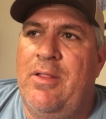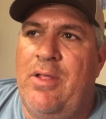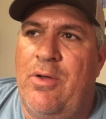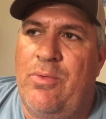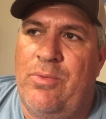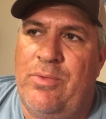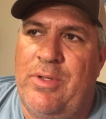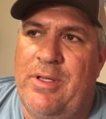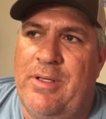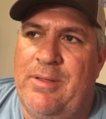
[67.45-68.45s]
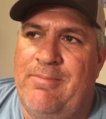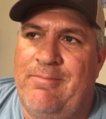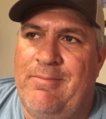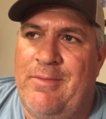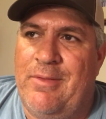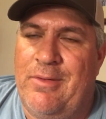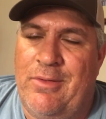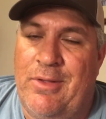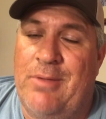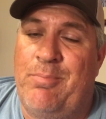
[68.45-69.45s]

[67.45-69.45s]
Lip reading: On the